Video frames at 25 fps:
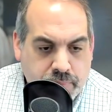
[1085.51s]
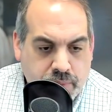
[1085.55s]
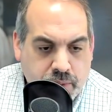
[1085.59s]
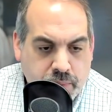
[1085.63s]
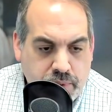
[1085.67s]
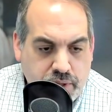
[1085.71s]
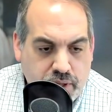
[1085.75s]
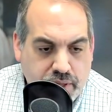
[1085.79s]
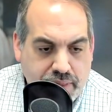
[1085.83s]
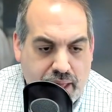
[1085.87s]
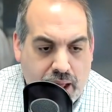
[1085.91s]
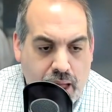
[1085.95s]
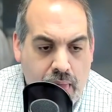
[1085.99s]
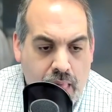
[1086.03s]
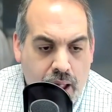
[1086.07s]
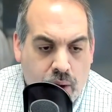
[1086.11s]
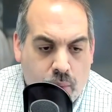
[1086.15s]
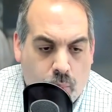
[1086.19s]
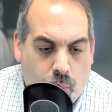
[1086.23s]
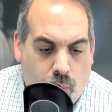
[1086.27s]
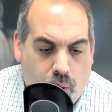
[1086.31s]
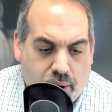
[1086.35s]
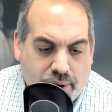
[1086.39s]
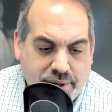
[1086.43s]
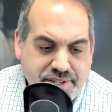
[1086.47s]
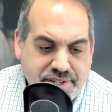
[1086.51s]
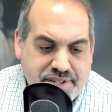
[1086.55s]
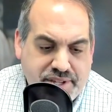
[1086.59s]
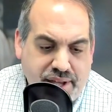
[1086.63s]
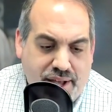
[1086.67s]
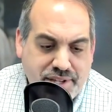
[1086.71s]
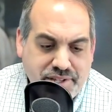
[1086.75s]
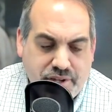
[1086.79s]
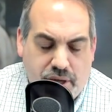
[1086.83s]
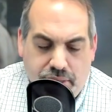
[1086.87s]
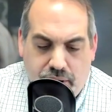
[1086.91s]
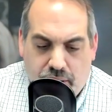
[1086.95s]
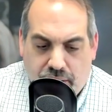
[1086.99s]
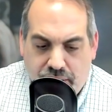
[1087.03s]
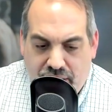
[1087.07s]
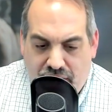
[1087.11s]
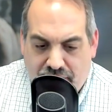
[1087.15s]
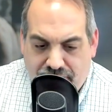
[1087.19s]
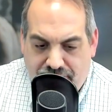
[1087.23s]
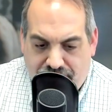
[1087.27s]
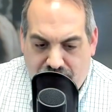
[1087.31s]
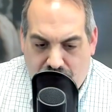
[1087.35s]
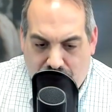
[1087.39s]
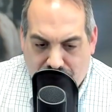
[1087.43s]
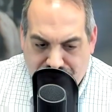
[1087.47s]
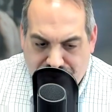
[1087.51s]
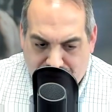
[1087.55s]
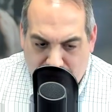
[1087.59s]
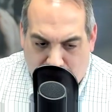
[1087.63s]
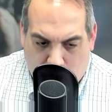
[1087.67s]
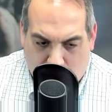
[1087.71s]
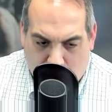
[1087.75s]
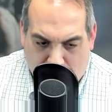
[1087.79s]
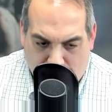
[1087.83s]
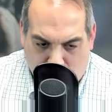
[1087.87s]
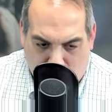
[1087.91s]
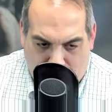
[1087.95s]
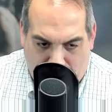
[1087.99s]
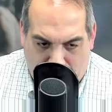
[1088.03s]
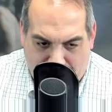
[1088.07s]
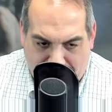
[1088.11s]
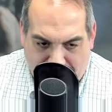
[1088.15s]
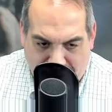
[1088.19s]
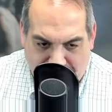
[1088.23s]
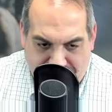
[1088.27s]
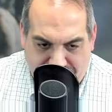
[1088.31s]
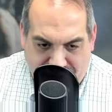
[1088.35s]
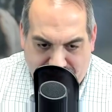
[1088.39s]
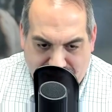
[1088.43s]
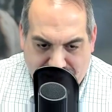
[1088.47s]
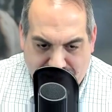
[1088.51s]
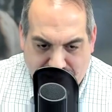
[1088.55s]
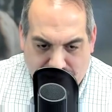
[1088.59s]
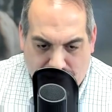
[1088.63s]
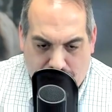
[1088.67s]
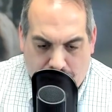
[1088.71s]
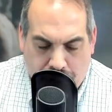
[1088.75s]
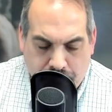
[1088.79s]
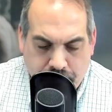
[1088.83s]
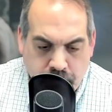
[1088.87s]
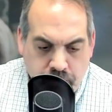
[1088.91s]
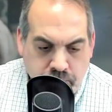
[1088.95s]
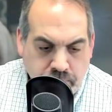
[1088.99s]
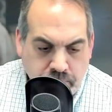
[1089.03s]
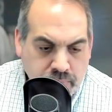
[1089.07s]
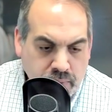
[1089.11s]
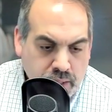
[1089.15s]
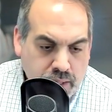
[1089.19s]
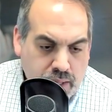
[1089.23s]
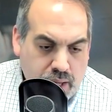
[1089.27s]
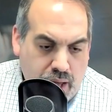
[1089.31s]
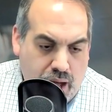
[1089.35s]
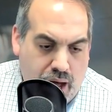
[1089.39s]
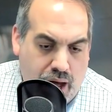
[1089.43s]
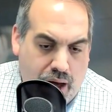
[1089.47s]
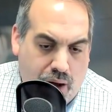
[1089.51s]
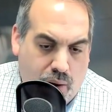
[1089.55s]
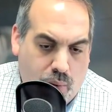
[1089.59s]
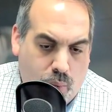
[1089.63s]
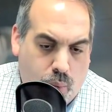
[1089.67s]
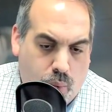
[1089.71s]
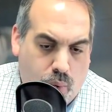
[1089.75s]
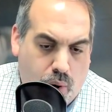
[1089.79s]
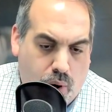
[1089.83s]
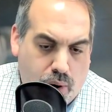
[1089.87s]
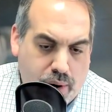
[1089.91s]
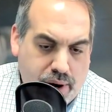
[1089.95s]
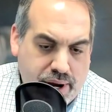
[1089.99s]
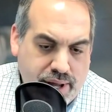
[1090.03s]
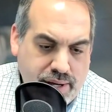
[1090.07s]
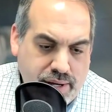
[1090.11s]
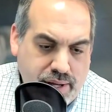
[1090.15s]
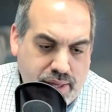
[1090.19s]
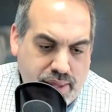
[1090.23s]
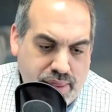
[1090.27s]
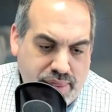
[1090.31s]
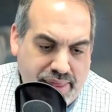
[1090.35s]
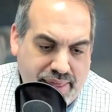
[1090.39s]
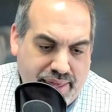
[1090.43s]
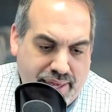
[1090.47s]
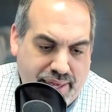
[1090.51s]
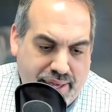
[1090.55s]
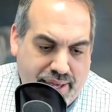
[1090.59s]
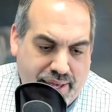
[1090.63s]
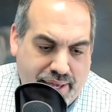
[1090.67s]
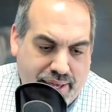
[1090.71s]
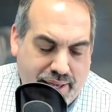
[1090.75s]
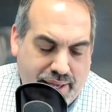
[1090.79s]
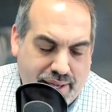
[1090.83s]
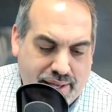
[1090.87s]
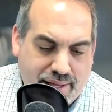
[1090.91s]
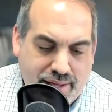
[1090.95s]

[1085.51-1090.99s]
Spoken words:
We know that. Warren says, are there enough votes to override a veto? Warren, that's